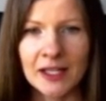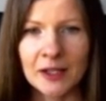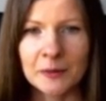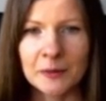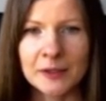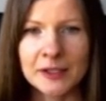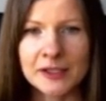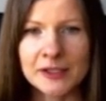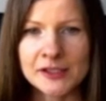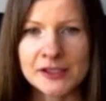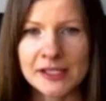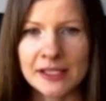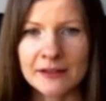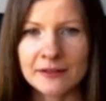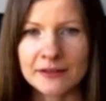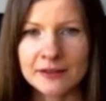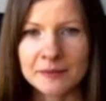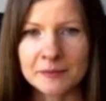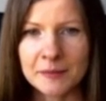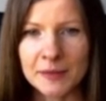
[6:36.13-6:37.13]
We
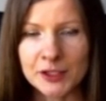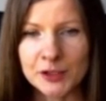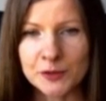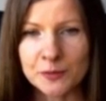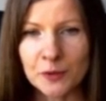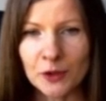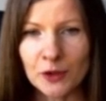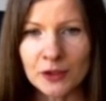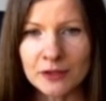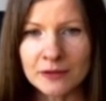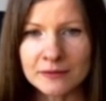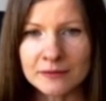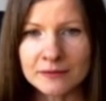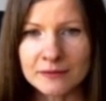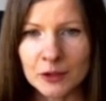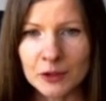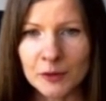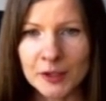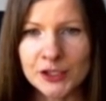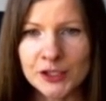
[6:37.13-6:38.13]
received much more
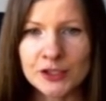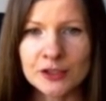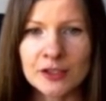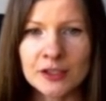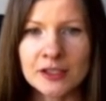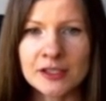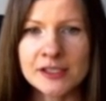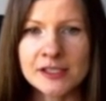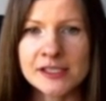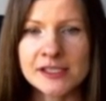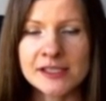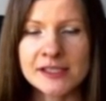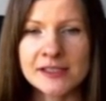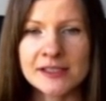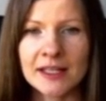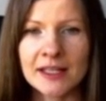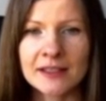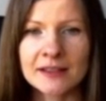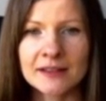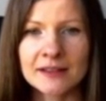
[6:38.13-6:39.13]
questionnaires
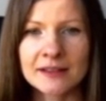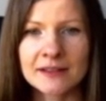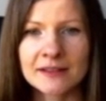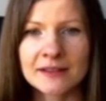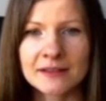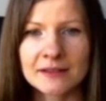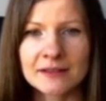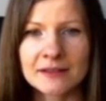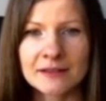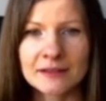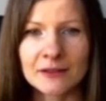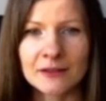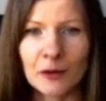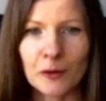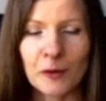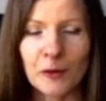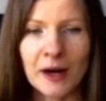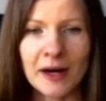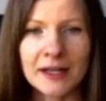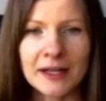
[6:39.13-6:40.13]
than
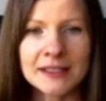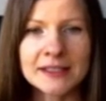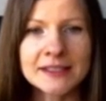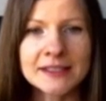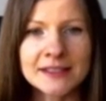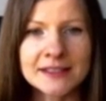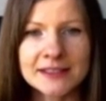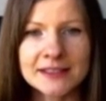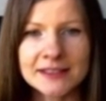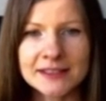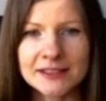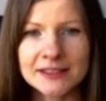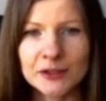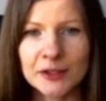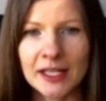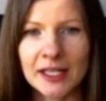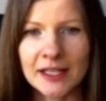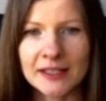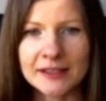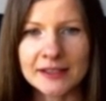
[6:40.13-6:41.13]
required,
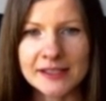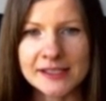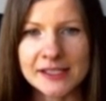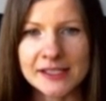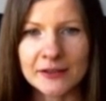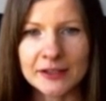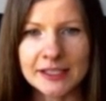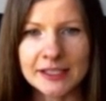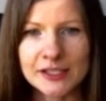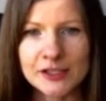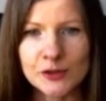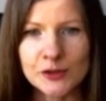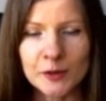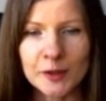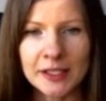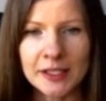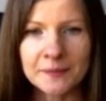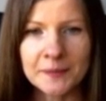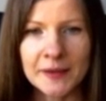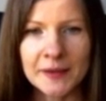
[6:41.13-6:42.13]

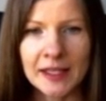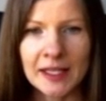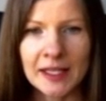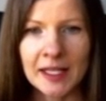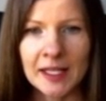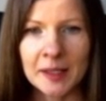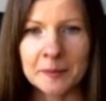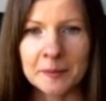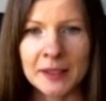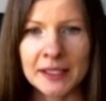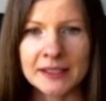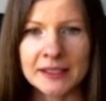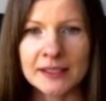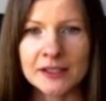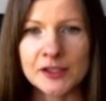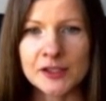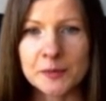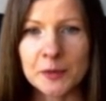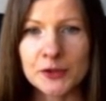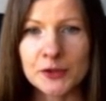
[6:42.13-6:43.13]
373, but the
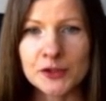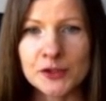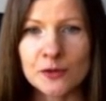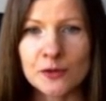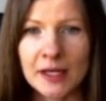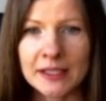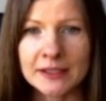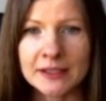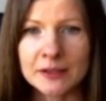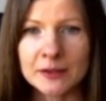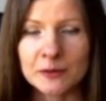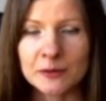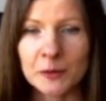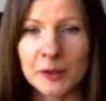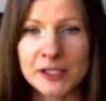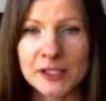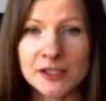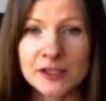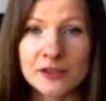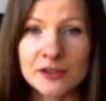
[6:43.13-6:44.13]
response rate
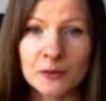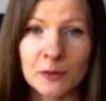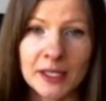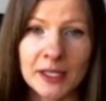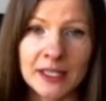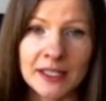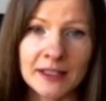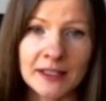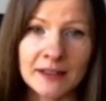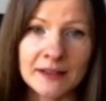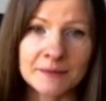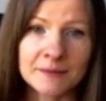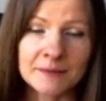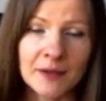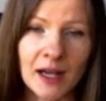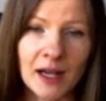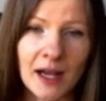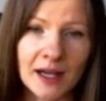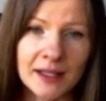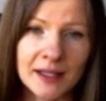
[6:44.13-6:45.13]
wasn't very
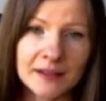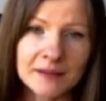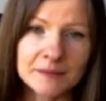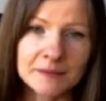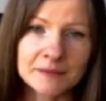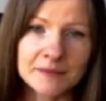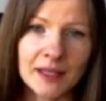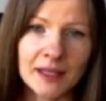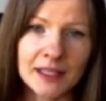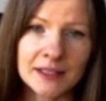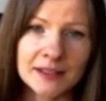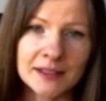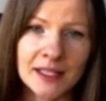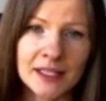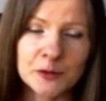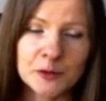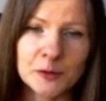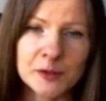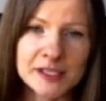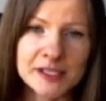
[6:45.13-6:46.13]
high, and
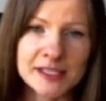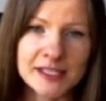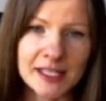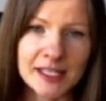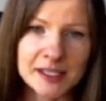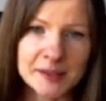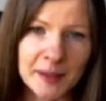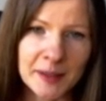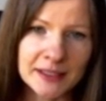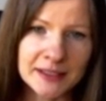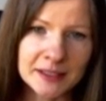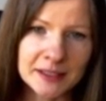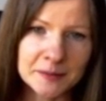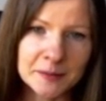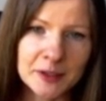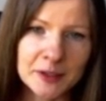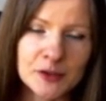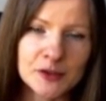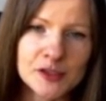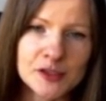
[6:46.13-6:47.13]
that was expected
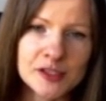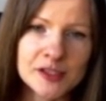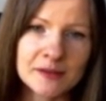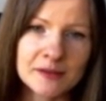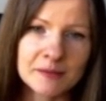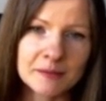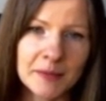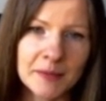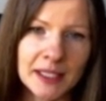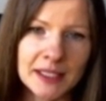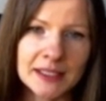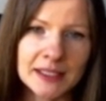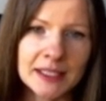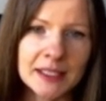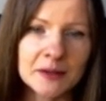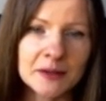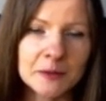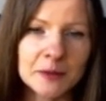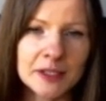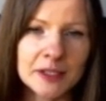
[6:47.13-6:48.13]
because
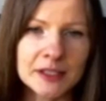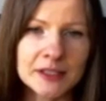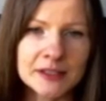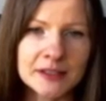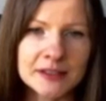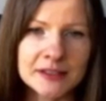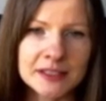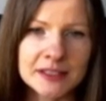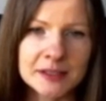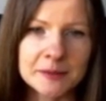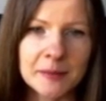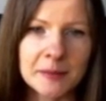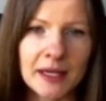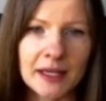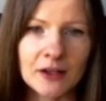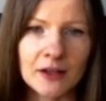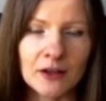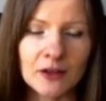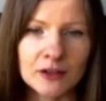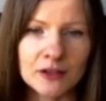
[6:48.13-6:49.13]
mainly we did
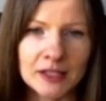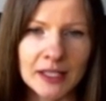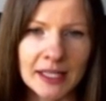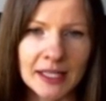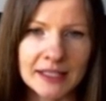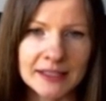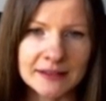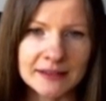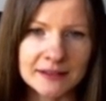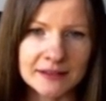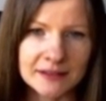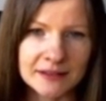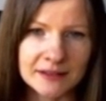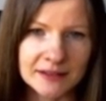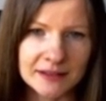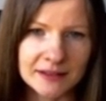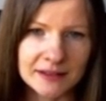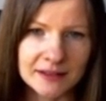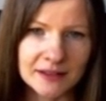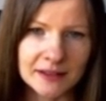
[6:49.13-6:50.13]
by online
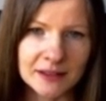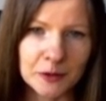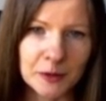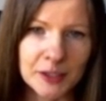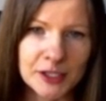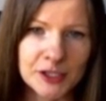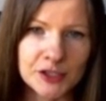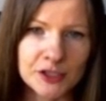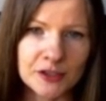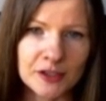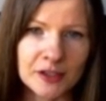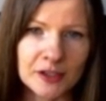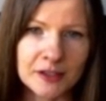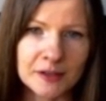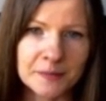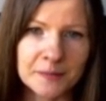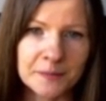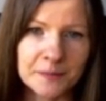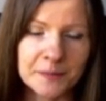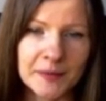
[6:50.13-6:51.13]

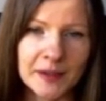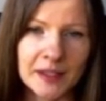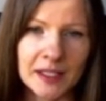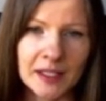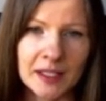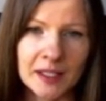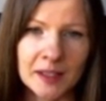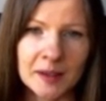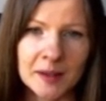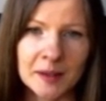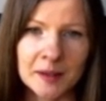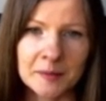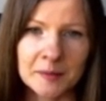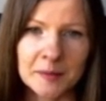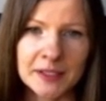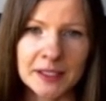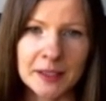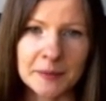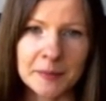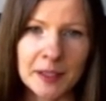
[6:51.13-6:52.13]
questionnaire.
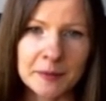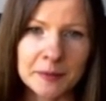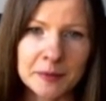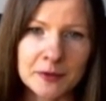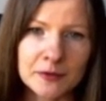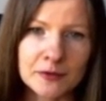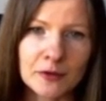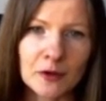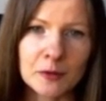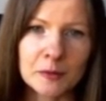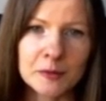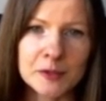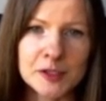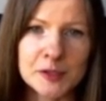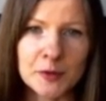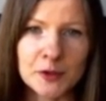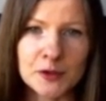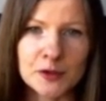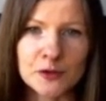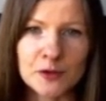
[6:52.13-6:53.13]
But the paper form
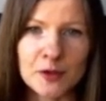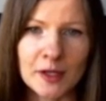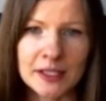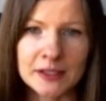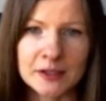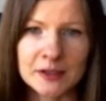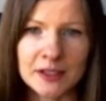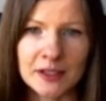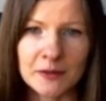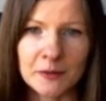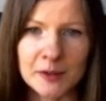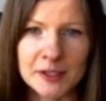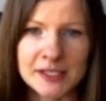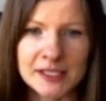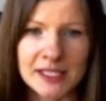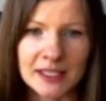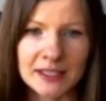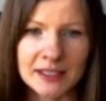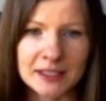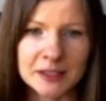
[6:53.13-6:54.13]
response rate
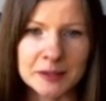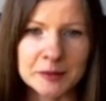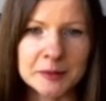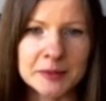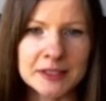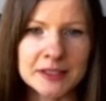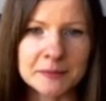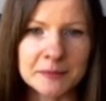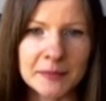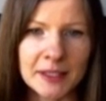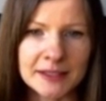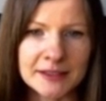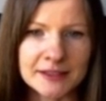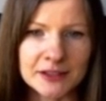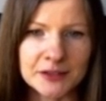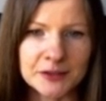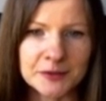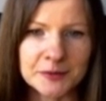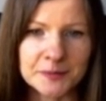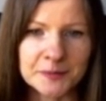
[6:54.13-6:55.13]
was a little bit better.